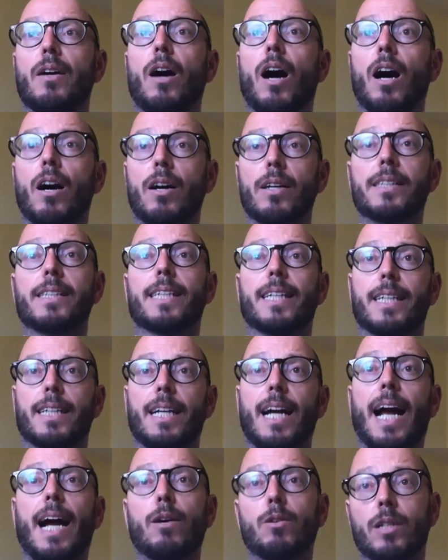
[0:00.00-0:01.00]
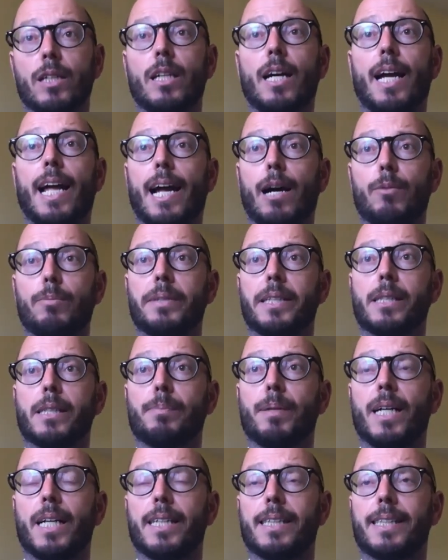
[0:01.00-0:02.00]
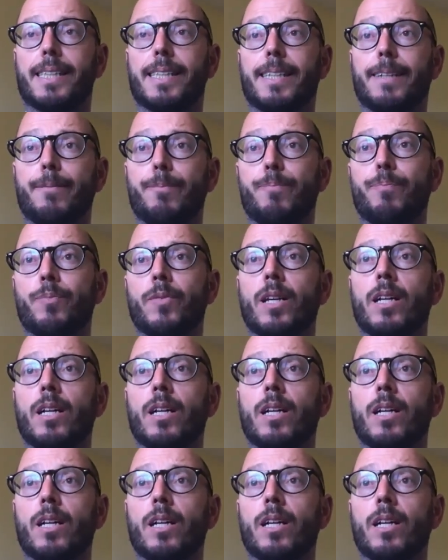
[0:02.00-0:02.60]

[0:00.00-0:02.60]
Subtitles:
Asking, how can I help this person?